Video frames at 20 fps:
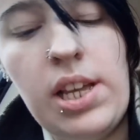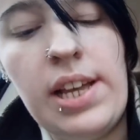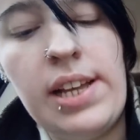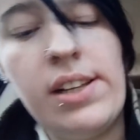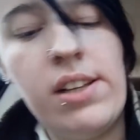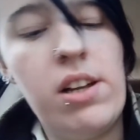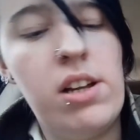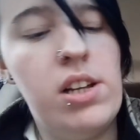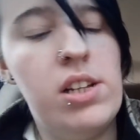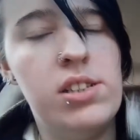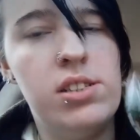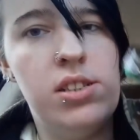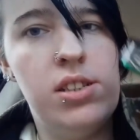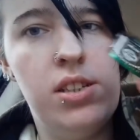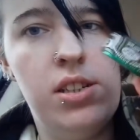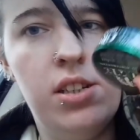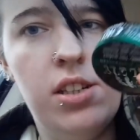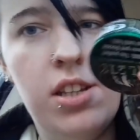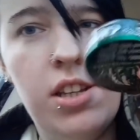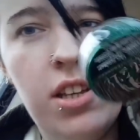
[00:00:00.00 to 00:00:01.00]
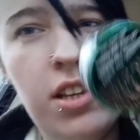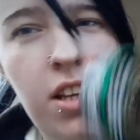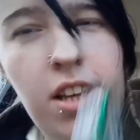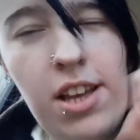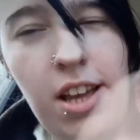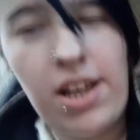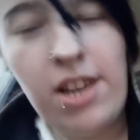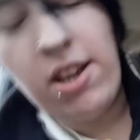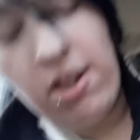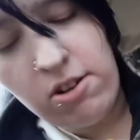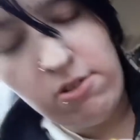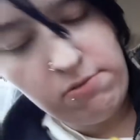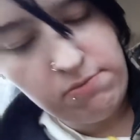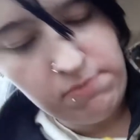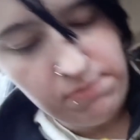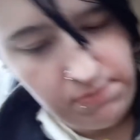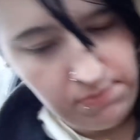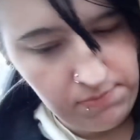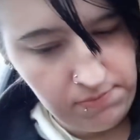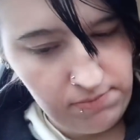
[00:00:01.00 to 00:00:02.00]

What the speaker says: I got, I hope,